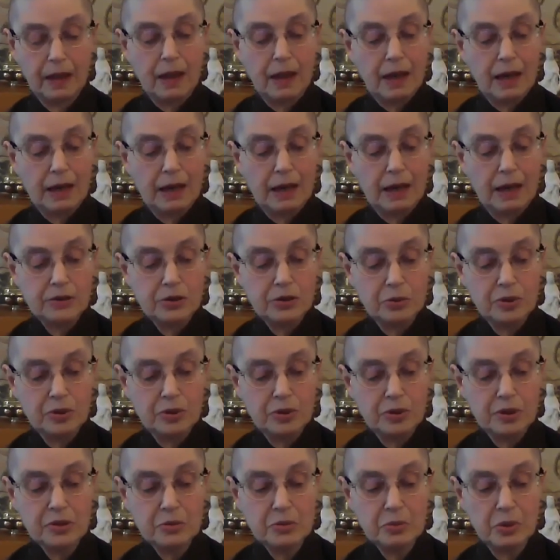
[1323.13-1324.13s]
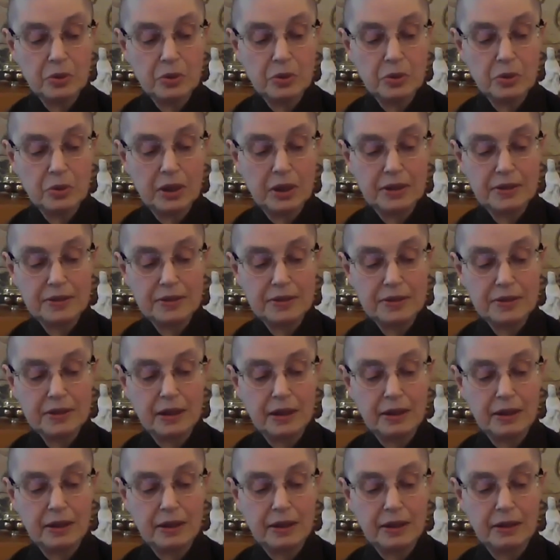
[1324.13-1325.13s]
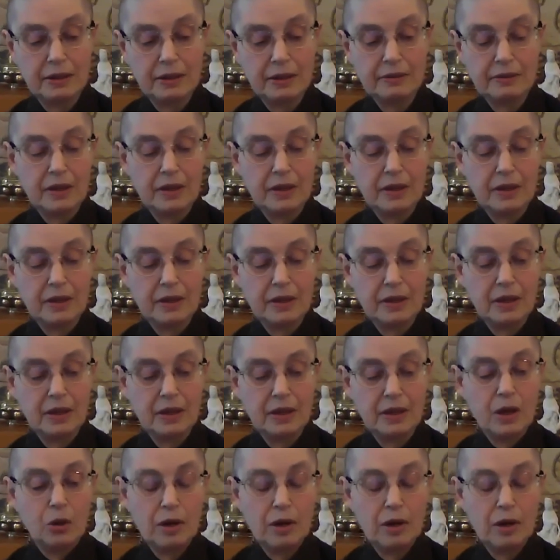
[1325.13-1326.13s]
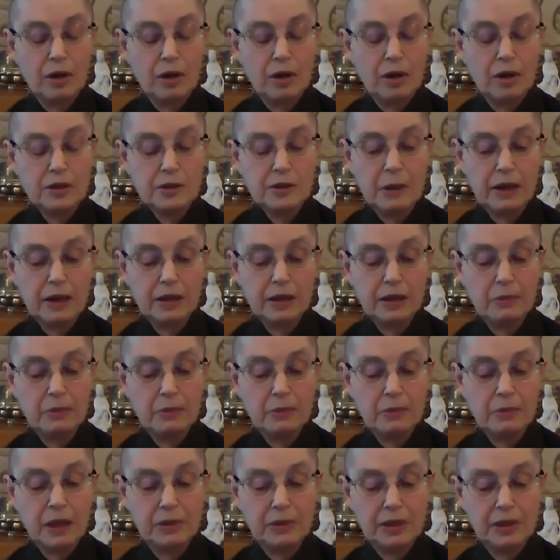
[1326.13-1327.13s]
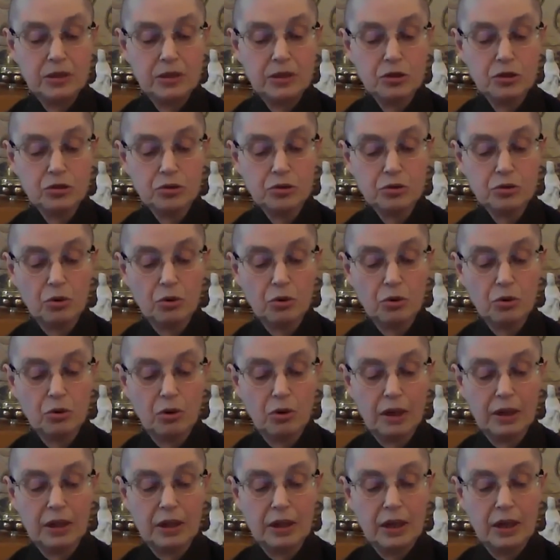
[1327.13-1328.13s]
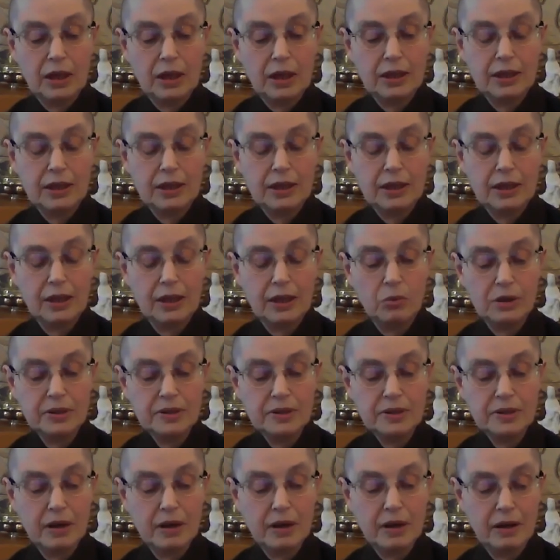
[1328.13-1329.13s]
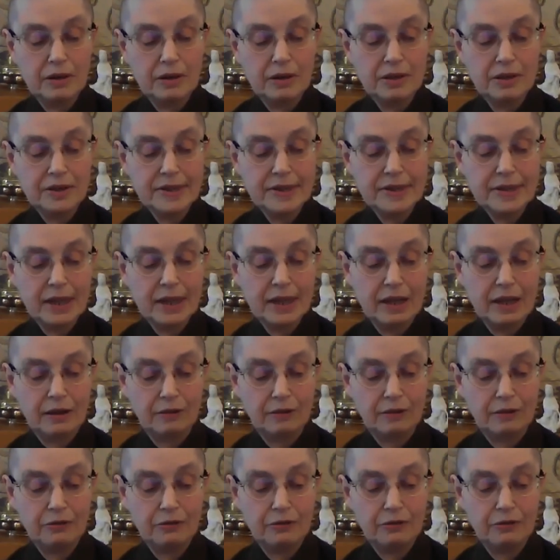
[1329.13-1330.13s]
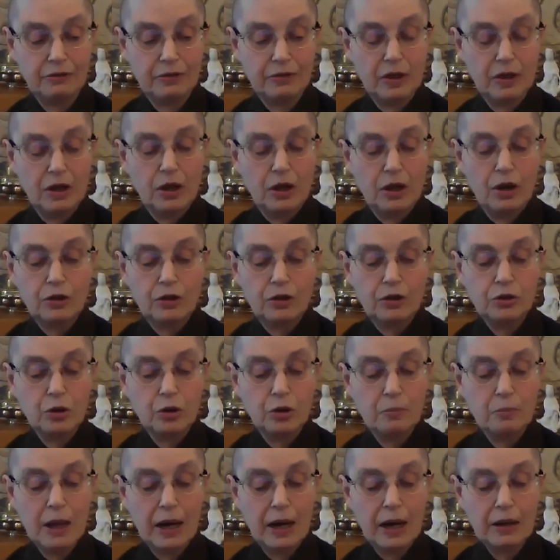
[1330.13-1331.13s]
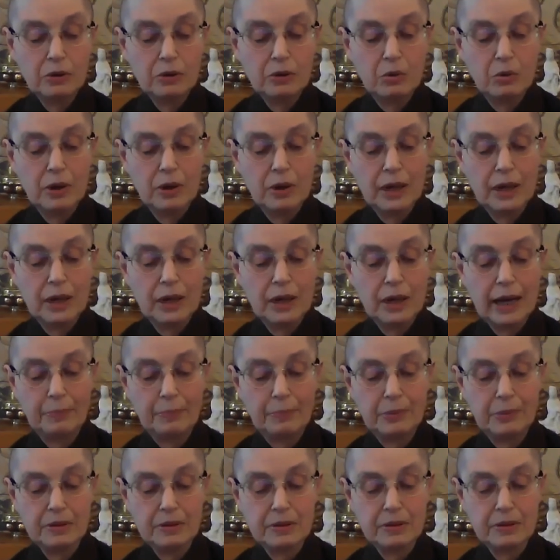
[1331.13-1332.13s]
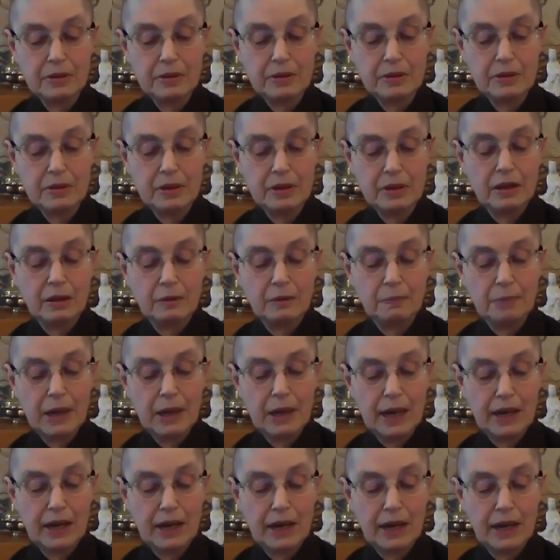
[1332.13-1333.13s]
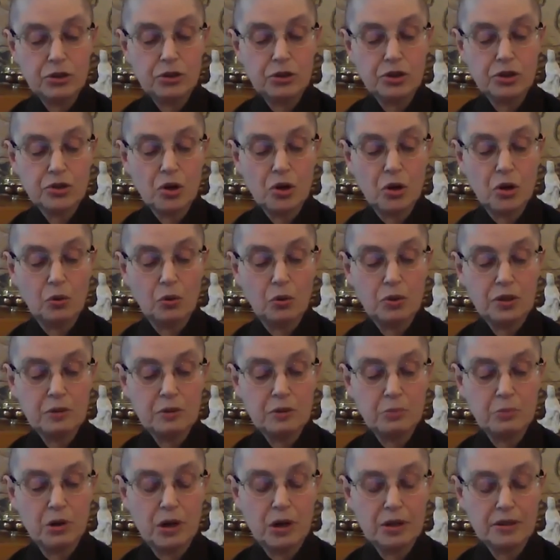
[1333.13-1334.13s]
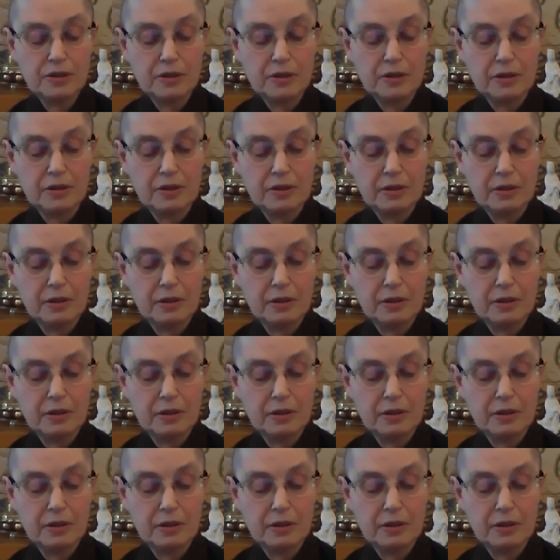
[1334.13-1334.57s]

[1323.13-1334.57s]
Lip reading: And so this is what he says. One's body may be destroyed, yet one's heart is safe. No matter what happens, compassion is always present.